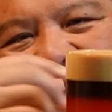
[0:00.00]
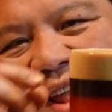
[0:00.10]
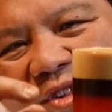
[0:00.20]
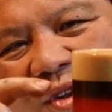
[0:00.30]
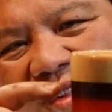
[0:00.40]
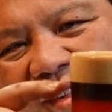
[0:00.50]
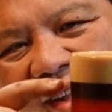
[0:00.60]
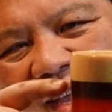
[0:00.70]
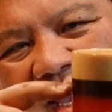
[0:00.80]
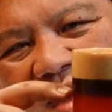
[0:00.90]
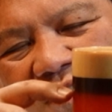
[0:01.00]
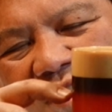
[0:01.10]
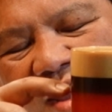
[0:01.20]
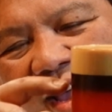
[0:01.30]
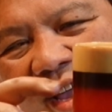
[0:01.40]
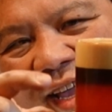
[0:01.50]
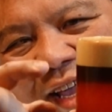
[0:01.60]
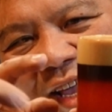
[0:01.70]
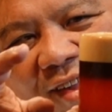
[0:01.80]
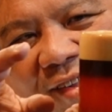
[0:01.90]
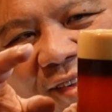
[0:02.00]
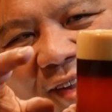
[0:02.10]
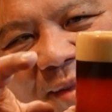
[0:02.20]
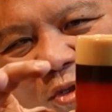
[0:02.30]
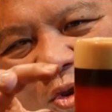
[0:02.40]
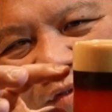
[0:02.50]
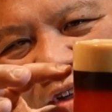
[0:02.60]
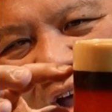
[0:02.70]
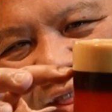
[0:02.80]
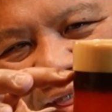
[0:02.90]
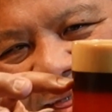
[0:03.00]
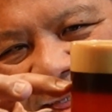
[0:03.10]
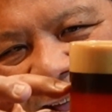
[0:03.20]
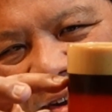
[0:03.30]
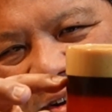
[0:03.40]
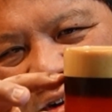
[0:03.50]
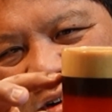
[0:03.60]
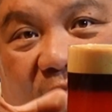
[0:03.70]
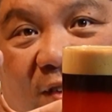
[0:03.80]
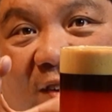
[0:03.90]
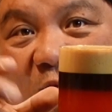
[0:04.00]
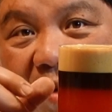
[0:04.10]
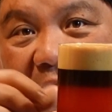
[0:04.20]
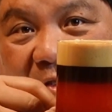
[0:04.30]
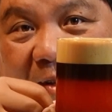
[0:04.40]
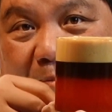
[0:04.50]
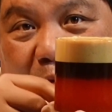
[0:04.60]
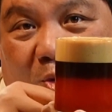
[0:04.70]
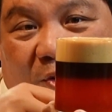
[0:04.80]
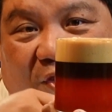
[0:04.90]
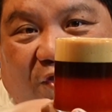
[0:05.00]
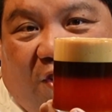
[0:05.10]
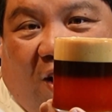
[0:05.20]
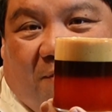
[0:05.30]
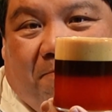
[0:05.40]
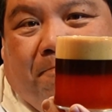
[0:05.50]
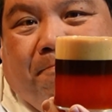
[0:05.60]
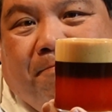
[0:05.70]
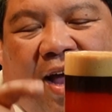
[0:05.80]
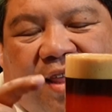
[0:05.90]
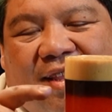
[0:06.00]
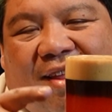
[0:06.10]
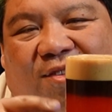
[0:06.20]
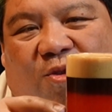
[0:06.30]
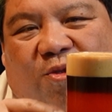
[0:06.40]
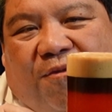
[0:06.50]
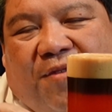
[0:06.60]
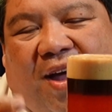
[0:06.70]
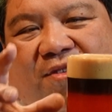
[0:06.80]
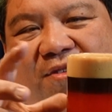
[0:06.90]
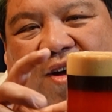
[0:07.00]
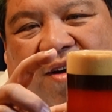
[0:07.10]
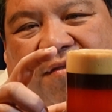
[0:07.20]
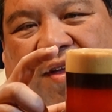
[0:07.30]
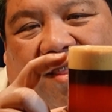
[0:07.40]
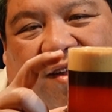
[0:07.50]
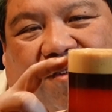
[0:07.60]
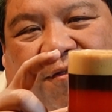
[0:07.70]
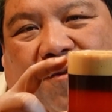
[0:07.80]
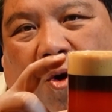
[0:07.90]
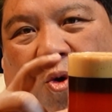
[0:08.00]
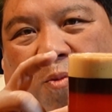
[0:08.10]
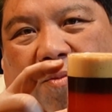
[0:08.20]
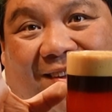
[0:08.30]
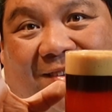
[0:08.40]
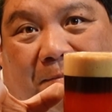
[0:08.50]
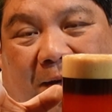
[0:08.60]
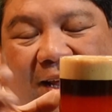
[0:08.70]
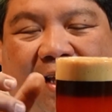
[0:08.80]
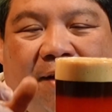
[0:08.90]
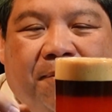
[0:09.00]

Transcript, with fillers: And as you can see here, it seems to have gotten thicker since we actually poured the shot. I think that's also a factor of this foam dissipating.